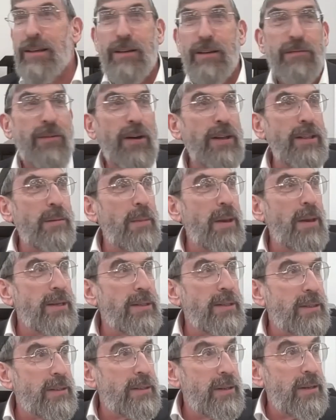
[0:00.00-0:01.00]
You find the
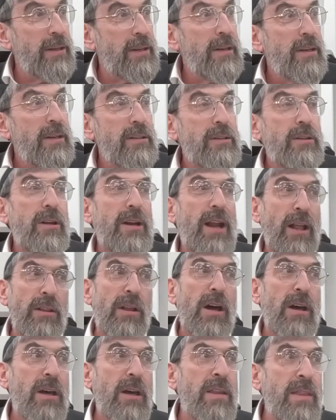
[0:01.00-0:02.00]
mace. So the
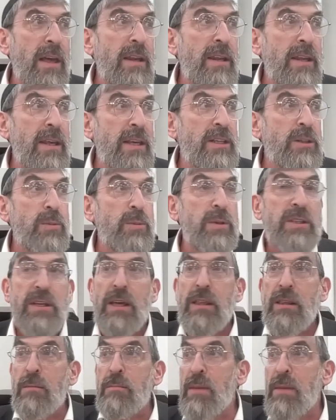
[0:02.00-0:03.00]
halacha then is, we
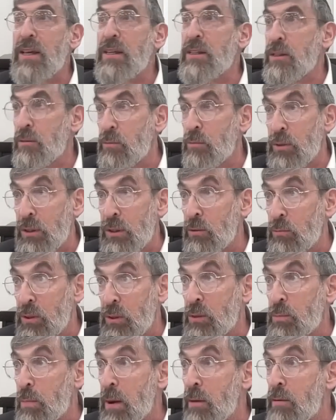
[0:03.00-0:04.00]
say the mace
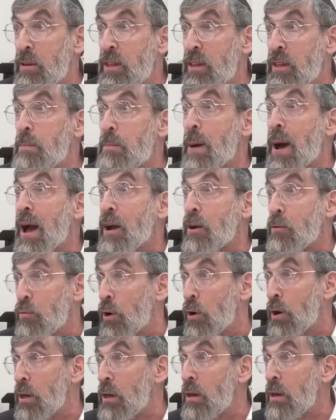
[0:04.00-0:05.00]
was buried there by
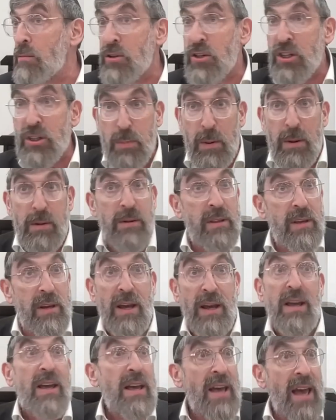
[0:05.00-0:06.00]
akroy. It was just buried
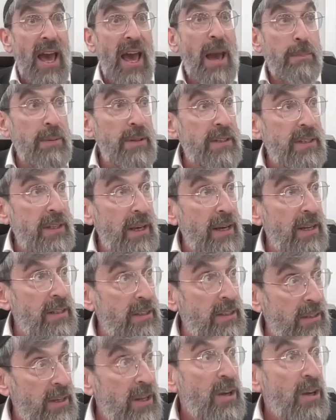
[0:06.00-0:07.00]
there
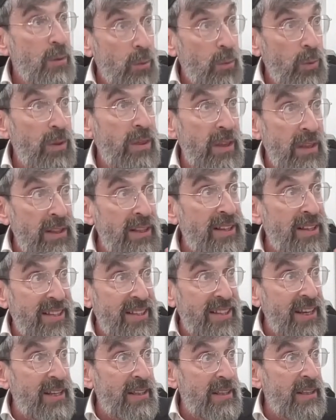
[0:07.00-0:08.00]
happenstance within
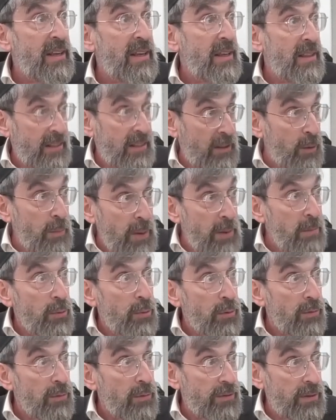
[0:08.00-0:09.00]
zin to be
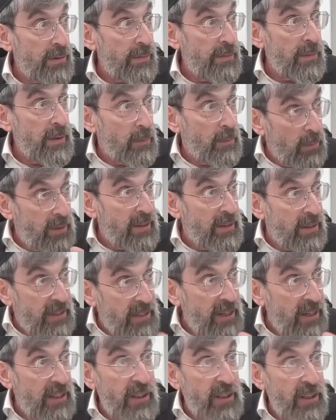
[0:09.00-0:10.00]
moved. Within
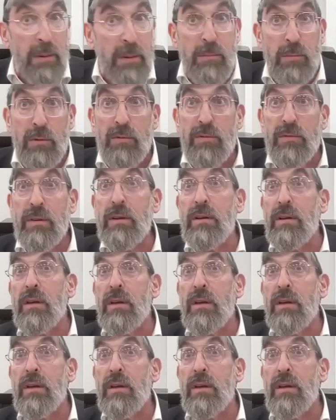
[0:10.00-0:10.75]
zin to be moved.